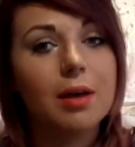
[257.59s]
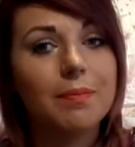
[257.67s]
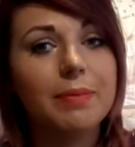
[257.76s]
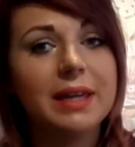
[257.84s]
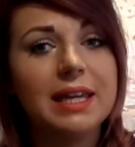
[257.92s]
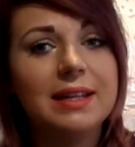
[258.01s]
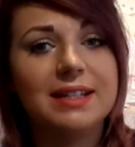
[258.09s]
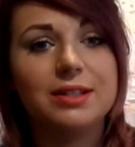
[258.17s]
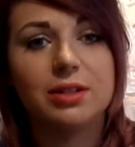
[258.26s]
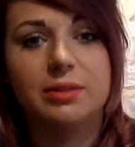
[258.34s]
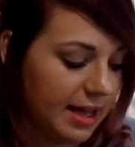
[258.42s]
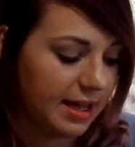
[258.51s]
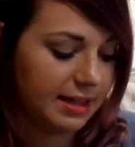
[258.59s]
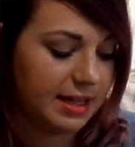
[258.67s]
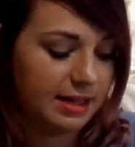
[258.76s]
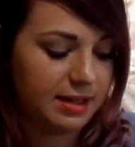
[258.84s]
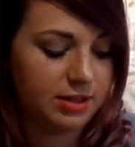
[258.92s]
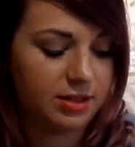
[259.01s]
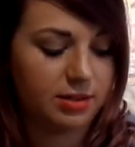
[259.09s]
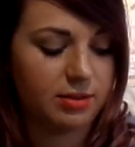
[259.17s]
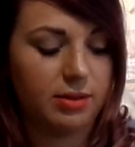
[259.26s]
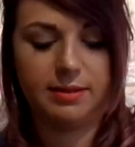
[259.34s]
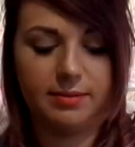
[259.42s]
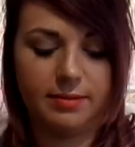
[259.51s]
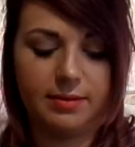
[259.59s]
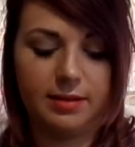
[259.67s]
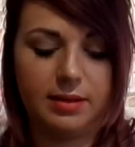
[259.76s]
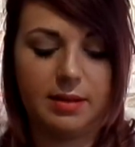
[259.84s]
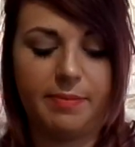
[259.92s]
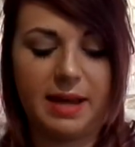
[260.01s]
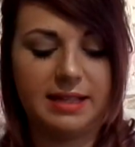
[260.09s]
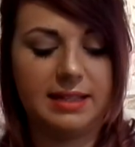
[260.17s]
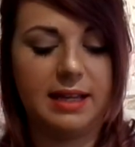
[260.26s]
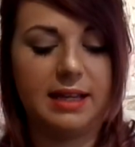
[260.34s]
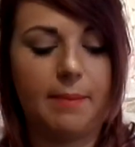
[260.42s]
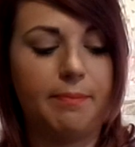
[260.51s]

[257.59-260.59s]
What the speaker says: bikini top, and then it's just got the basic